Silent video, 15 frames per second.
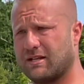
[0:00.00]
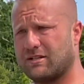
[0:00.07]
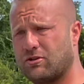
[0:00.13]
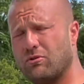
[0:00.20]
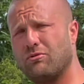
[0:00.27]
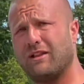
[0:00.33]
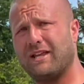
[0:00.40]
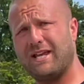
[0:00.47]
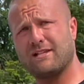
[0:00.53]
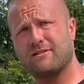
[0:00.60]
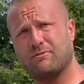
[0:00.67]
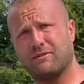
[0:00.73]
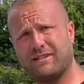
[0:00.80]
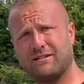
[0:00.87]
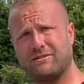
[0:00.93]
2 leaks
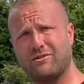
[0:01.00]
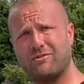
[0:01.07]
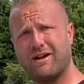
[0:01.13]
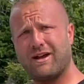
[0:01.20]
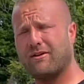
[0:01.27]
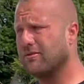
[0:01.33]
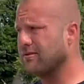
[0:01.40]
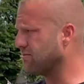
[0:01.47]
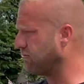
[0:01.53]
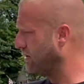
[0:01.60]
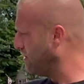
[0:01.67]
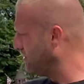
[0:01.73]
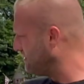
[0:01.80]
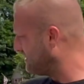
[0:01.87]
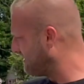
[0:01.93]
within 2 hours.
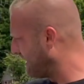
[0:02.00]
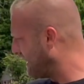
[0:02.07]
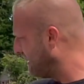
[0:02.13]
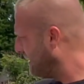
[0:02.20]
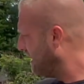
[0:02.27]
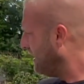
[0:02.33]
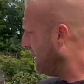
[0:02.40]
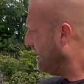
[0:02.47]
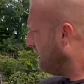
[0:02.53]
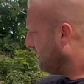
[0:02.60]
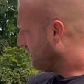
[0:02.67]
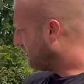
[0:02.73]
Who's to say? I